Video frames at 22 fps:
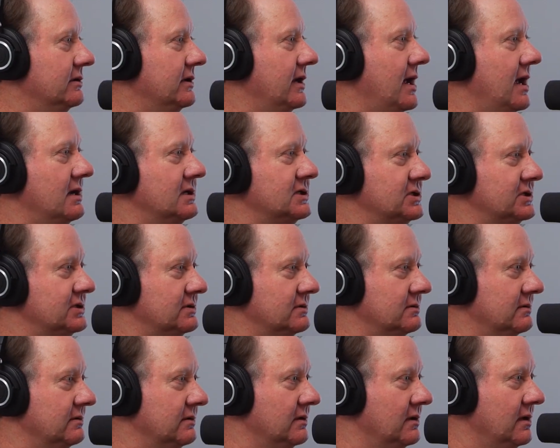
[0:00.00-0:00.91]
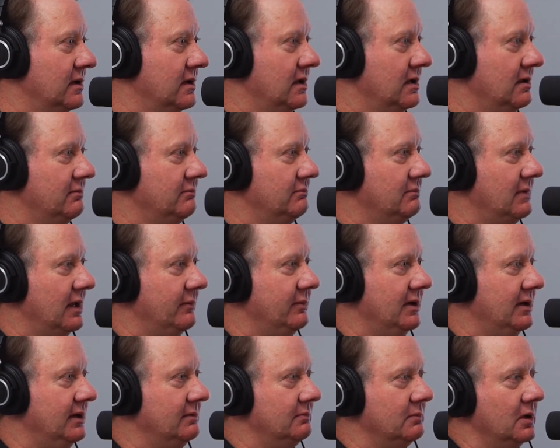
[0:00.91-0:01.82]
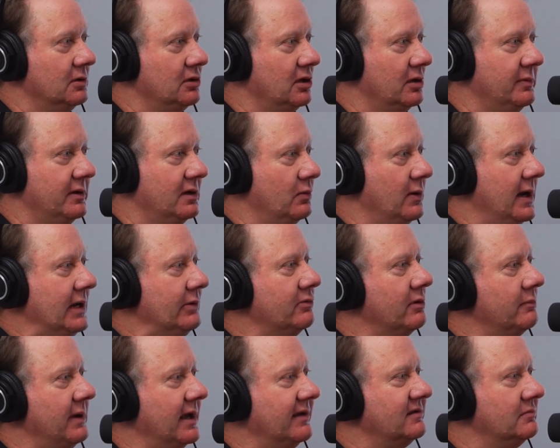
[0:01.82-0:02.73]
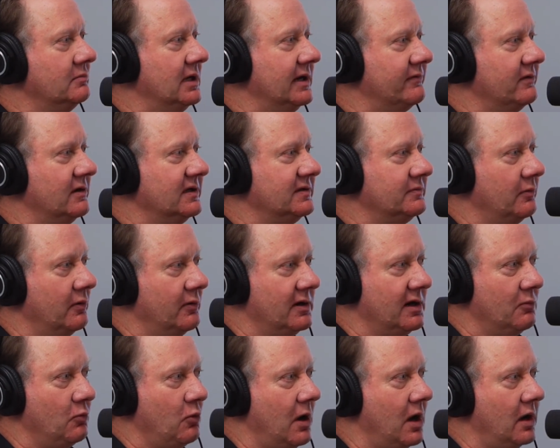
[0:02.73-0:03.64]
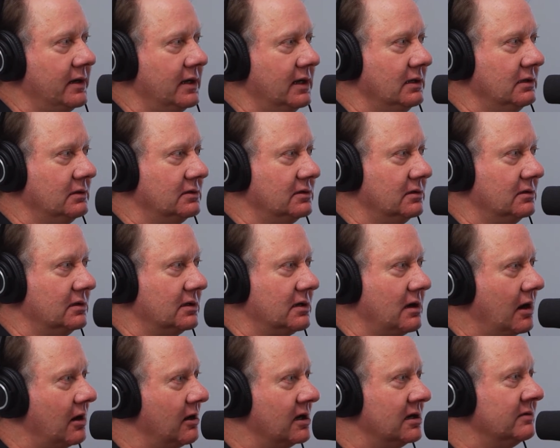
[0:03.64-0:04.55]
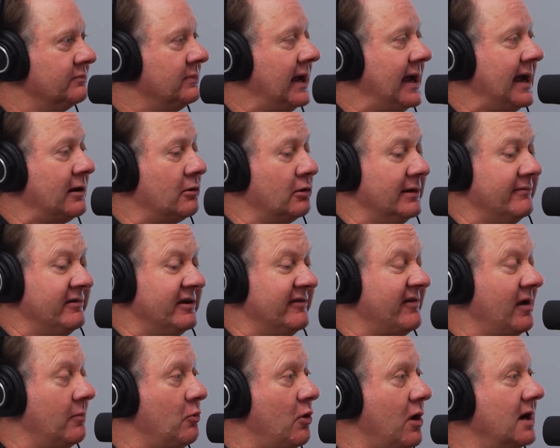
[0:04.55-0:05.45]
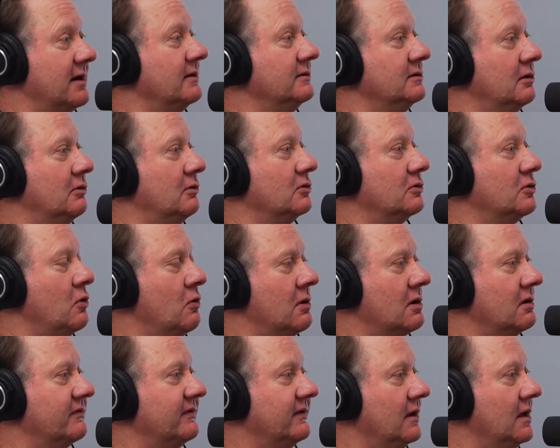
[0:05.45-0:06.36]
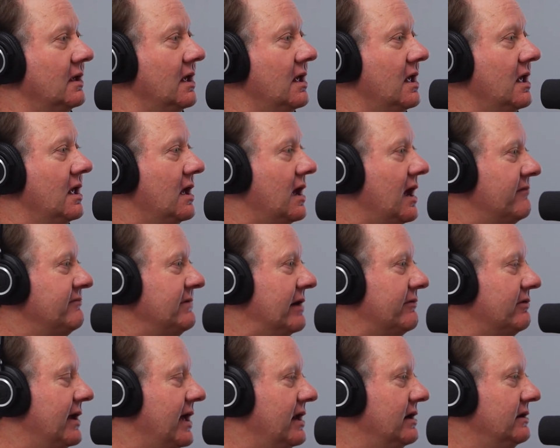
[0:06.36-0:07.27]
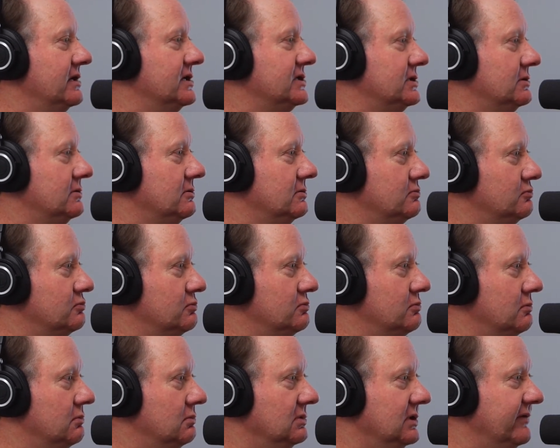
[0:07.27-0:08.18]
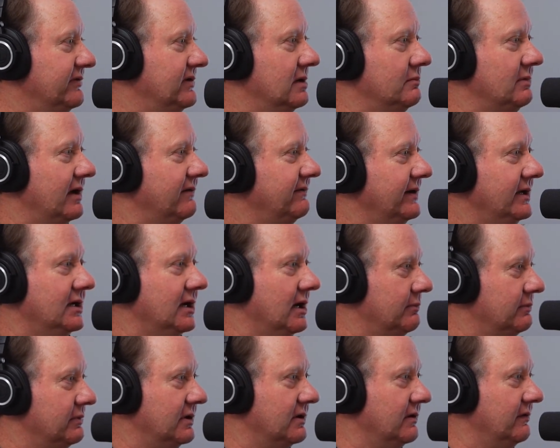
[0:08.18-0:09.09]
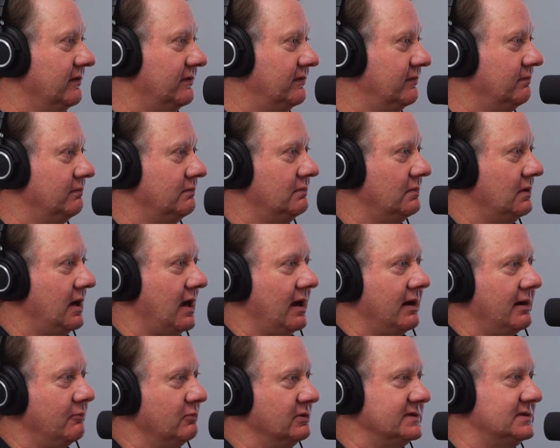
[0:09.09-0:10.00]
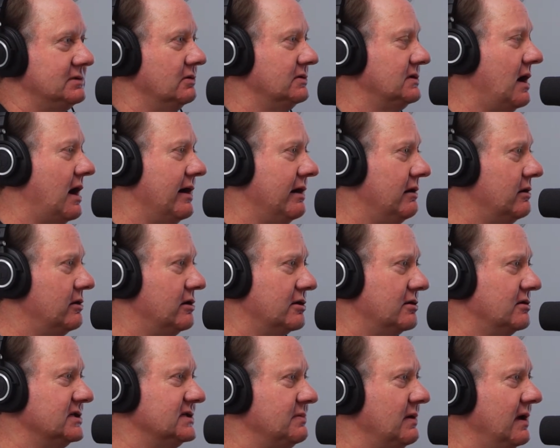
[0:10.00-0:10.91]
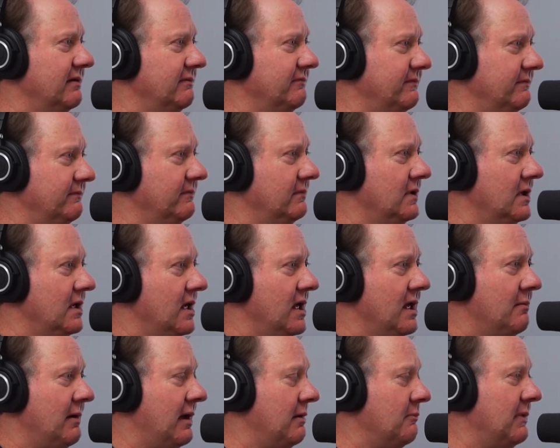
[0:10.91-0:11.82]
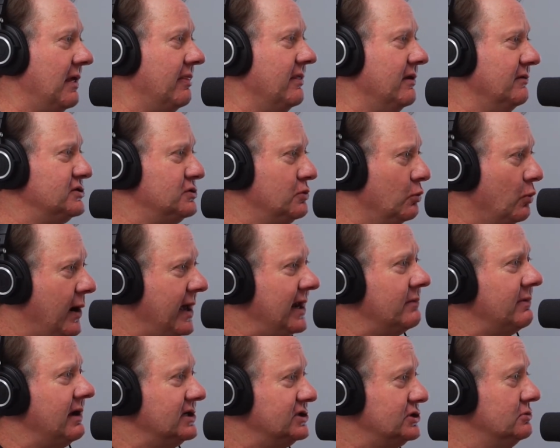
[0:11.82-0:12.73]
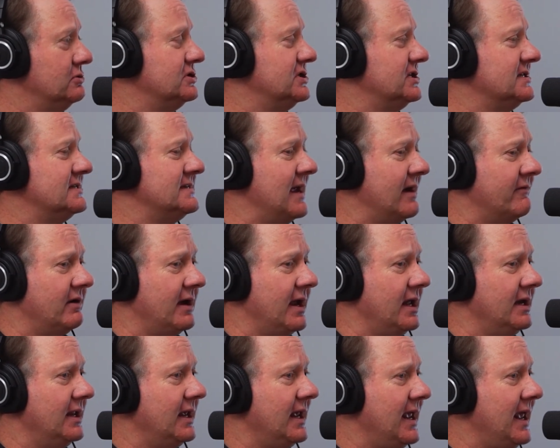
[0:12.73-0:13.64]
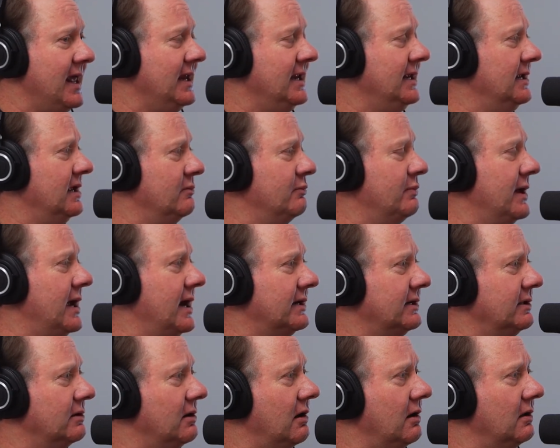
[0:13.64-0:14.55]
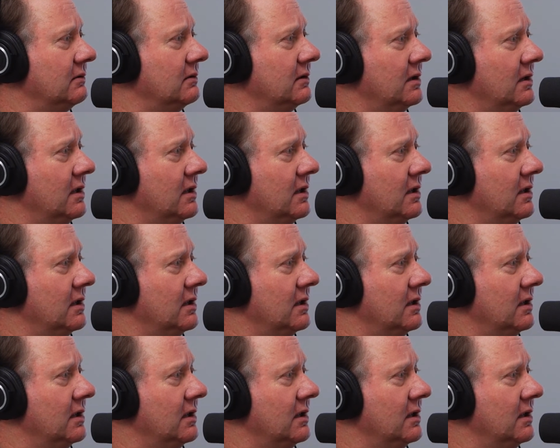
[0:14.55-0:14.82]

dash, maybe a little bit of weight would make some difference, but when I'm walking to the cart and back, or even if I'm walking the whole course, I've never had an issue lifting my feet up because I was so tired or because the weight of my shoes just never had any impact at all.